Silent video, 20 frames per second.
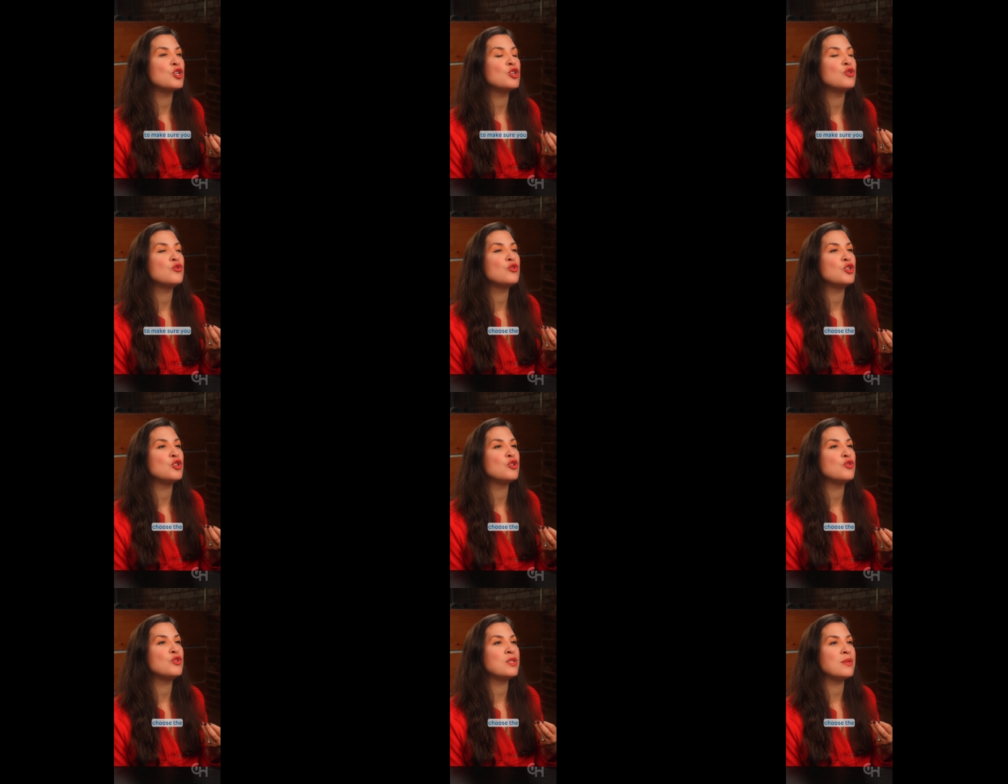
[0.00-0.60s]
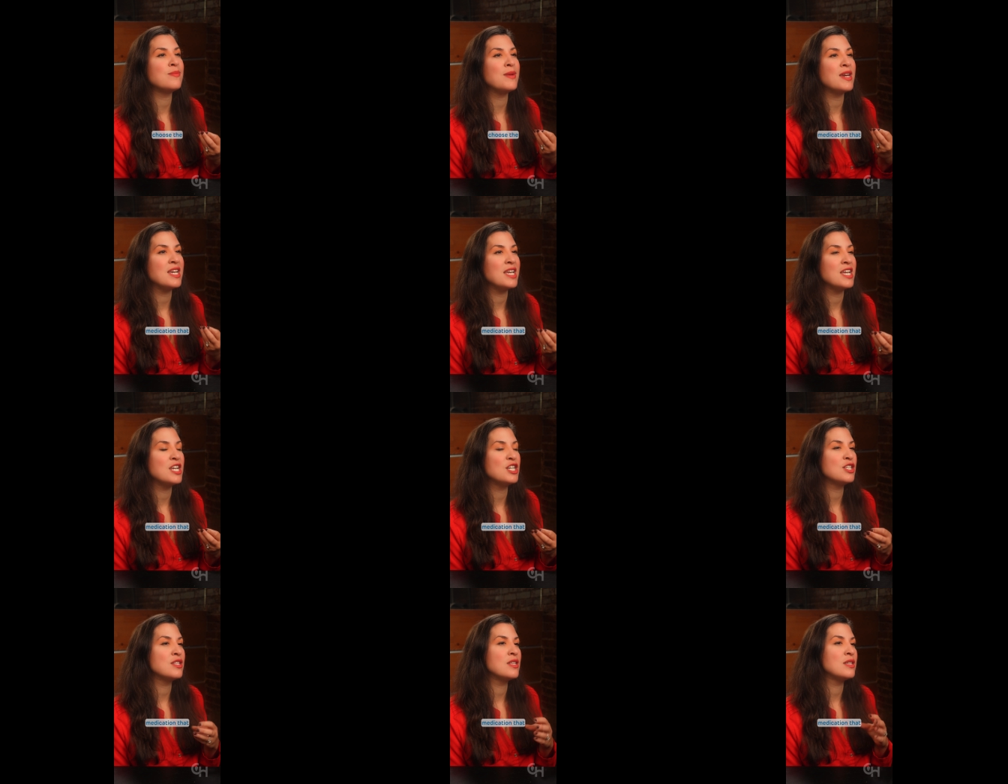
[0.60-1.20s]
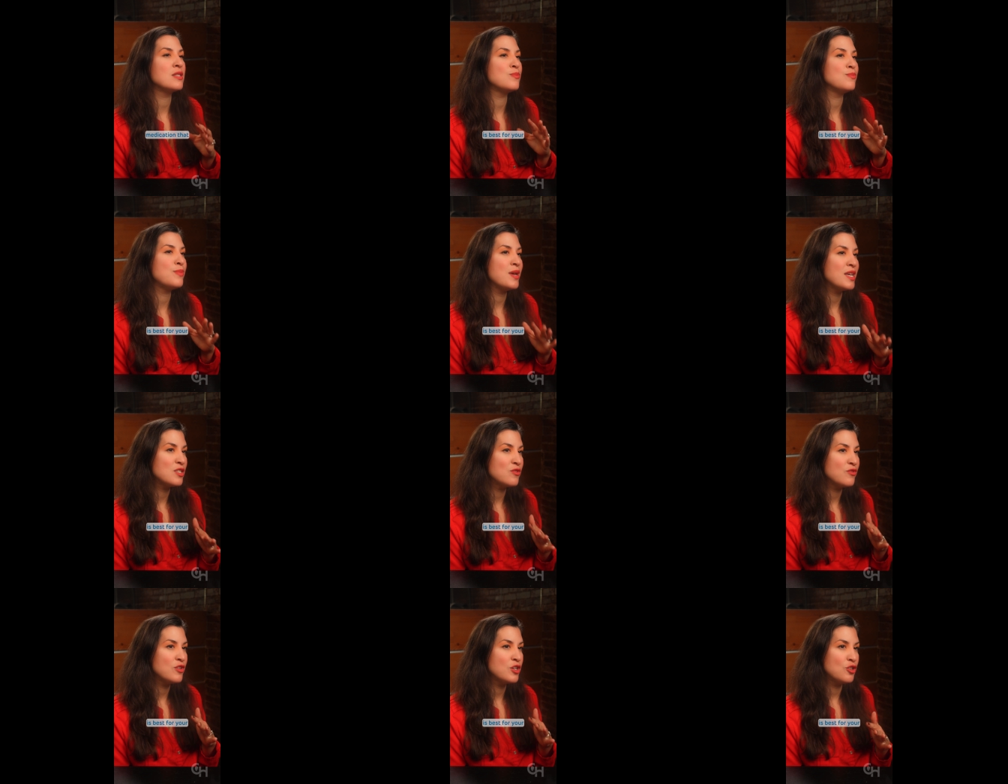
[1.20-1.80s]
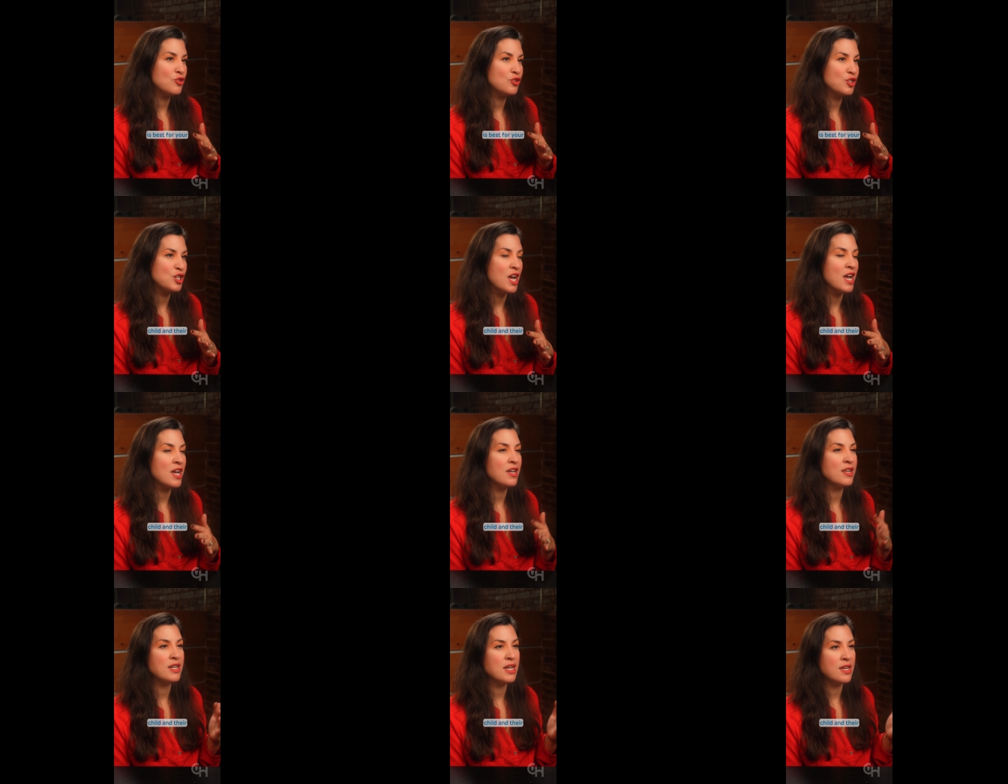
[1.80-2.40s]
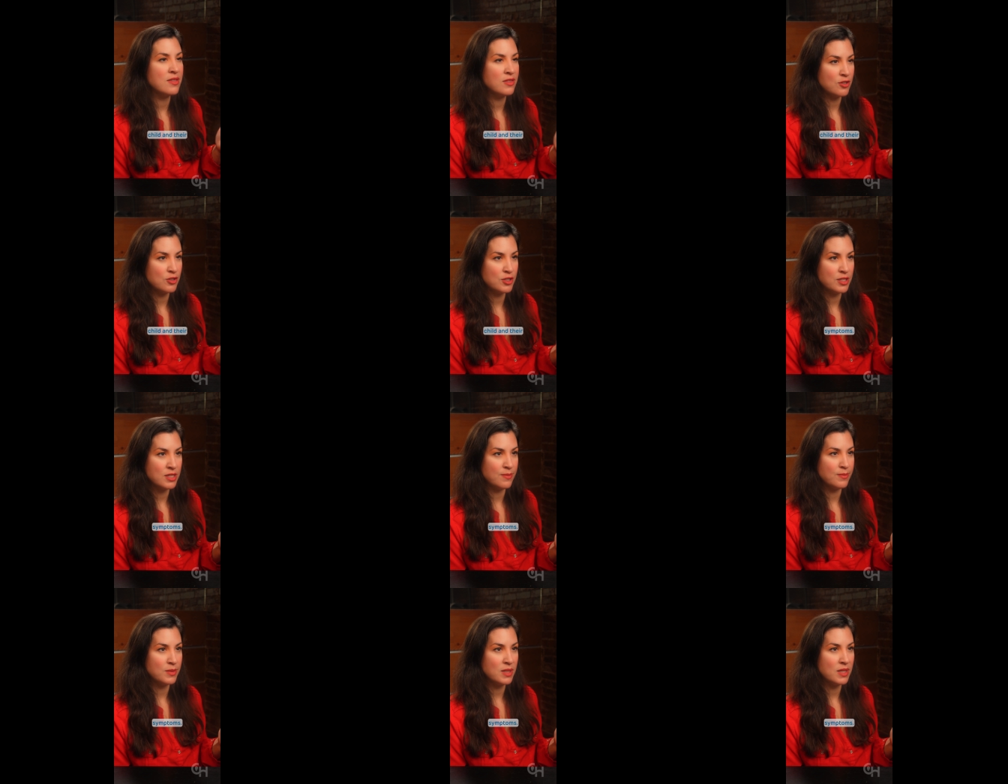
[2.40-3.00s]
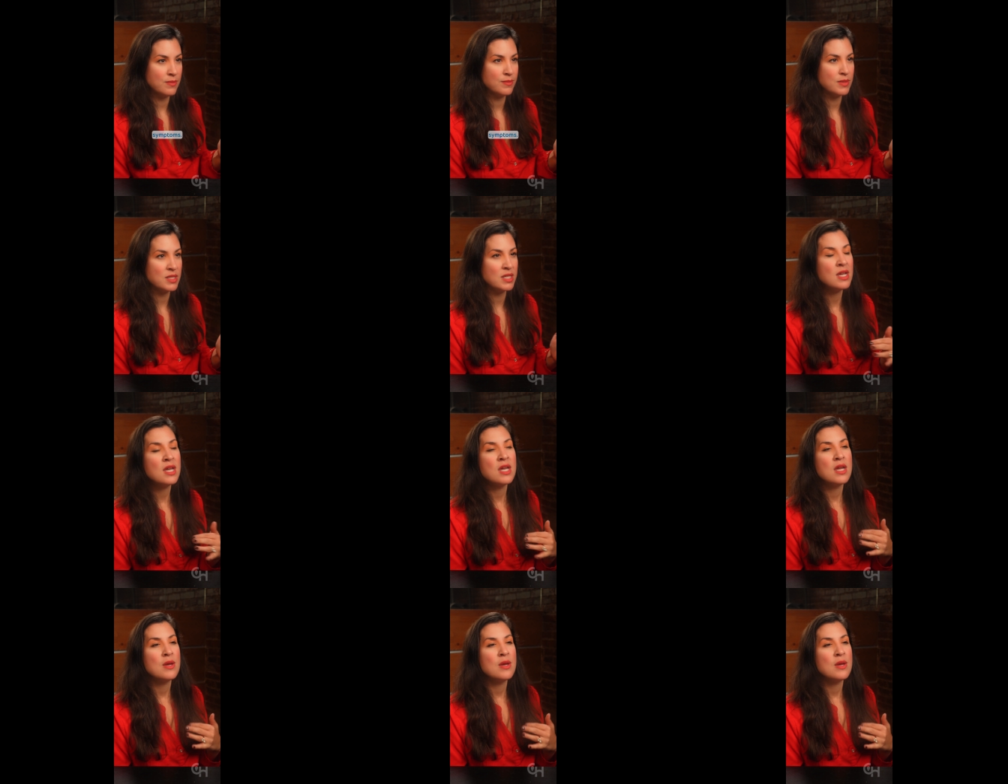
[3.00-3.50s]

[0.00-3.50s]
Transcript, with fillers: you choose the medication that is best for your child and their symptoms.